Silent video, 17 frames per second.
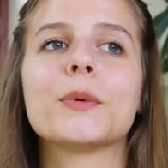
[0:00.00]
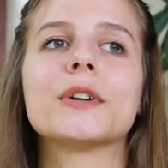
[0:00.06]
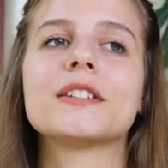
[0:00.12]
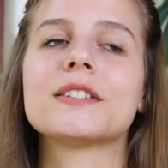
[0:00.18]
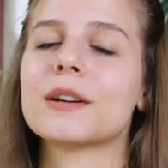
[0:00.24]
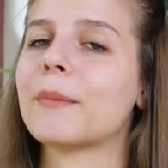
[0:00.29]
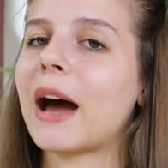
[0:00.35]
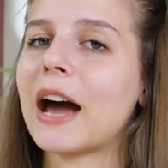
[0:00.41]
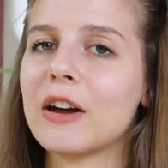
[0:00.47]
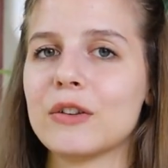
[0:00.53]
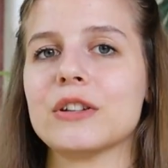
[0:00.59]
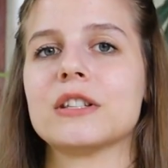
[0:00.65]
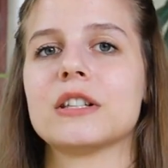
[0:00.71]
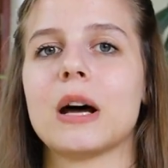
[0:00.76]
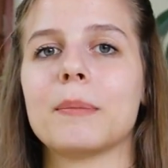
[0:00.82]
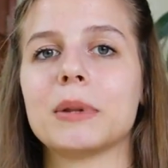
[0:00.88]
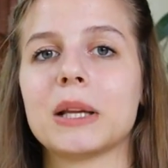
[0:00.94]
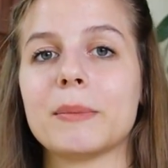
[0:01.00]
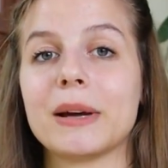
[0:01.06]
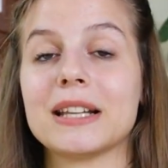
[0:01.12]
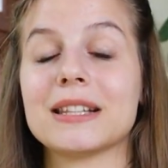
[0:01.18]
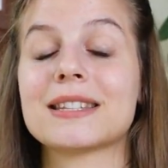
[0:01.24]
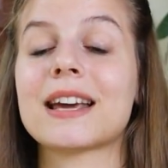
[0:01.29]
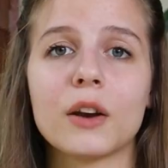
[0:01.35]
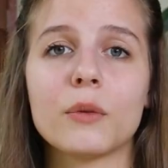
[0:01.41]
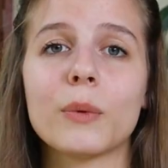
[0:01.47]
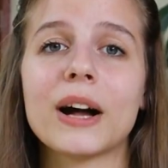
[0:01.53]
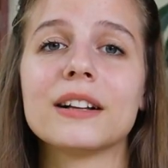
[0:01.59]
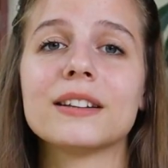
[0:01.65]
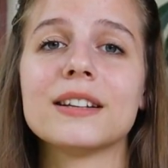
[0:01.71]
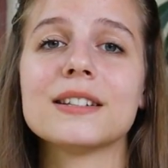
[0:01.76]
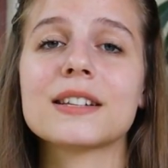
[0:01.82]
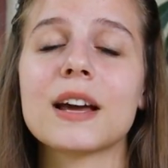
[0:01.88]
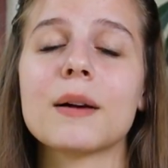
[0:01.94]
with some iron supplements, and
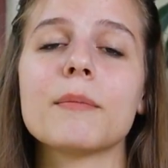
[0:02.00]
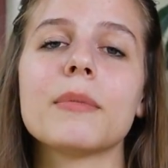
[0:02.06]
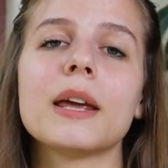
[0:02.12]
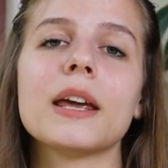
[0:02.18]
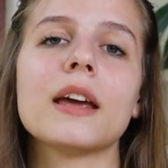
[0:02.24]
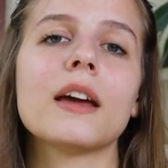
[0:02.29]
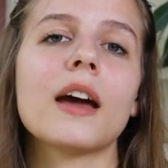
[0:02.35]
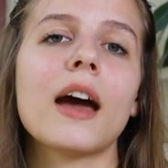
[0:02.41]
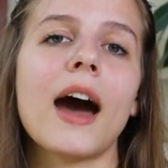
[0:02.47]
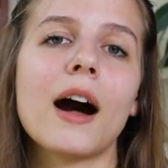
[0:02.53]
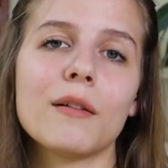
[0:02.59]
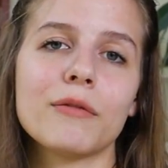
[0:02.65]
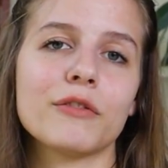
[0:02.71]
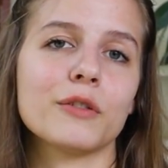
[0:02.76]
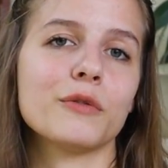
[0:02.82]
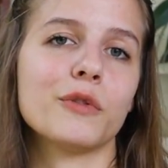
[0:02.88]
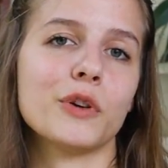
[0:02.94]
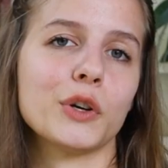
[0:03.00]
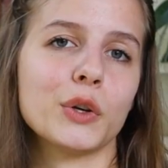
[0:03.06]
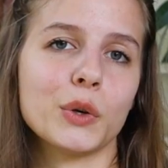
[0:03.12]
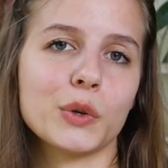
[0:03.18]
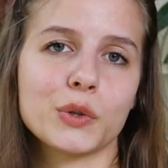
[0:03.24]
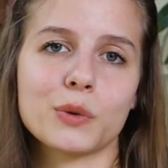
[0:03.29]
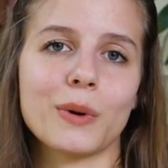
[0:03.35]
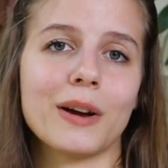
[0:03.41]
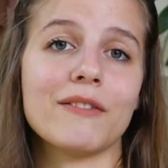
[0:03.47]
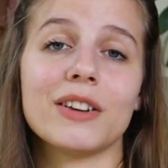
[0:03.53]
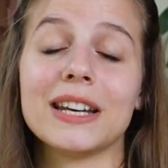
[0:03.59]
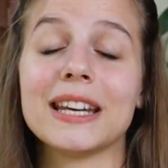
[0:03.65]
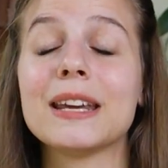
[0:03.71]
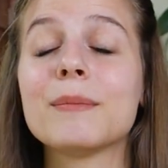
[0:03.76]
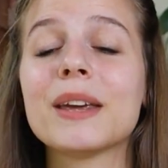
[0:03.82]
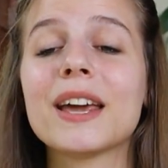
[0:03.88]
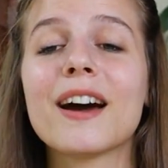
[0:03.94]
while these can be helpful for those who have
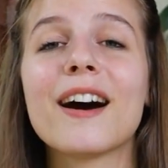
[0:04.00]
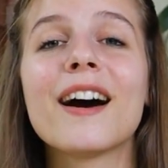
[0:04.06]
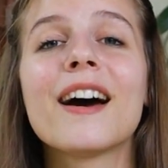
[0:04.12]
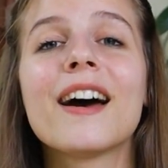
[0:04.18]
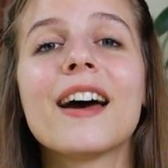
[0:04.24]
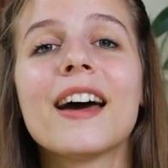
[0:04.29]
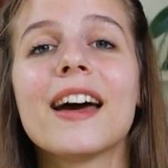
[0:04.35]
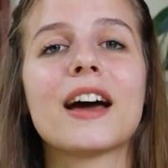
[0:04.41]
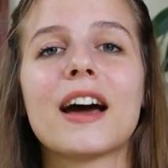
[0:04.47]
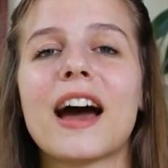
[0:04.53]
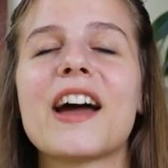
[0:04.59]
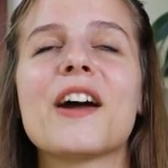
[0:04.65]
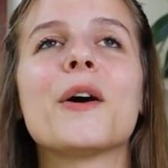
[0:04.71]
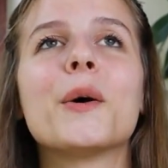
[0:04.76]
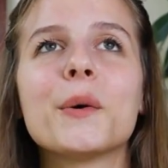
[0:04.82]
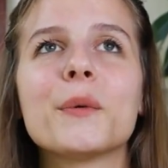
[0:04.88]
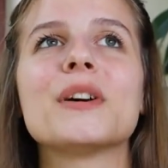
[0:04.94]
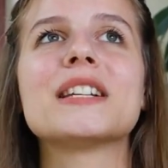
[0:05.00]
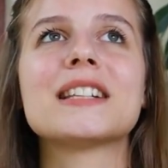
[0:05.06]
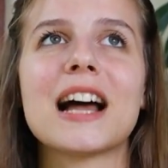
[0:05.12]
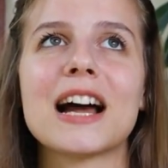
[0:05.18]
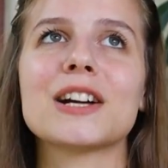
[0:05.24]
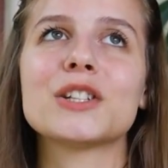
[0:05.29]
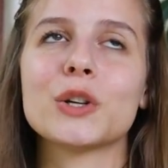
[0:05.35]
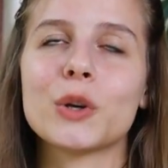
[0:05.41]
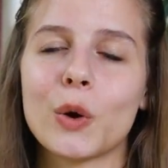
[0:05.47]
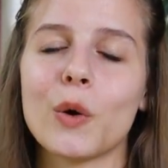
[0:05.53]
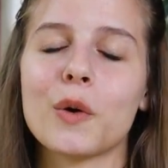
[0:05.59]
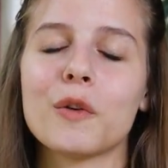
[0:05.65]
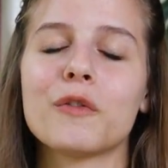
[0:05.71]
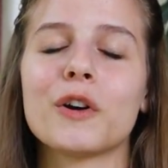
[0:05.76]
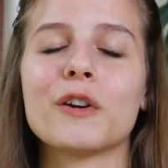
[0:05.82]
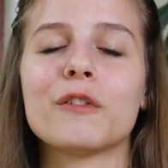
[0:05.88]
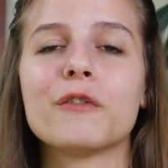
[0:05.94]
anemia, I always like to
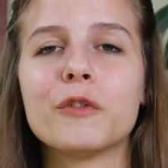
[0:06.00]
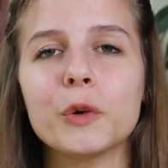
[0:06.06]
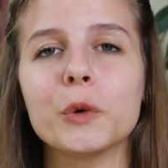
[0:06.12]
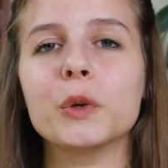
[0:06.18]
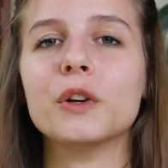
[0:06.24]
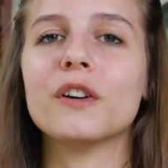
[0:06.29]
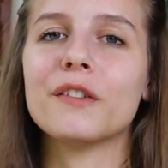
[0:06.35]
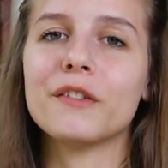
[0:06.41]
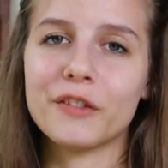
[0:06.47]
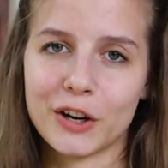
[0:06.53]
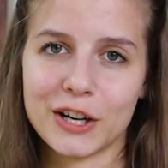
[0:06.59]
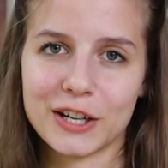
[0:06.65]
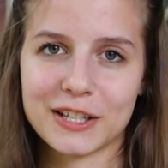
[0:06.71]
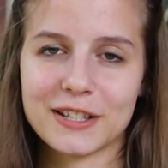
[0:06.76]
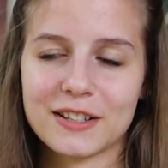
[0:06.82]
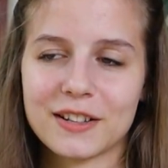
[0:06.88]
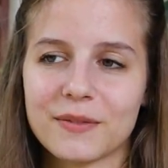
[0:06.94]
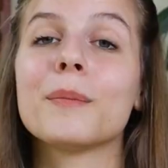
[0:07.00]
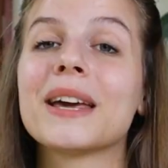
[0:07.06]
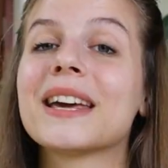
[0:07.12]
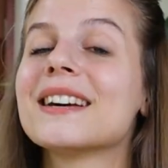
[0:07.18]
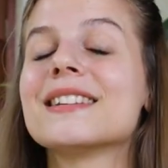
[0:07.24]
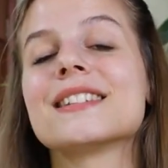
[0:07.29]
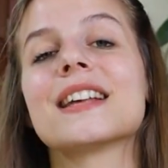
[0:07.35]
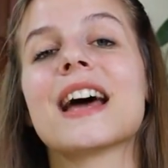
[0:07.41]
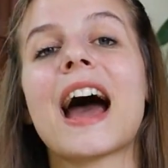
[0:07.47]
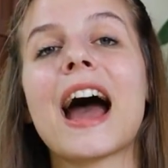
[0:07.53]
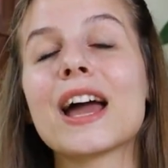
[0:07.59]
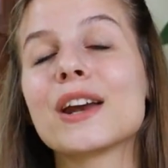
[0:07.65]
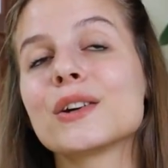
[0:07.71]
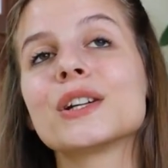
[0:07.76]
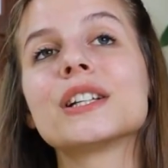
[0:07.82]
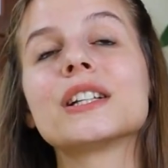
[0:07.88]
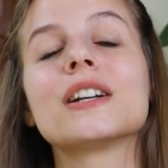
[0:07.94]
go for food first, because
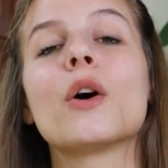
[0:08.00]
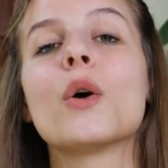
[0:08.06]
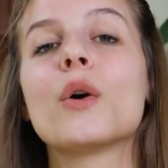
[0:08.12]
iron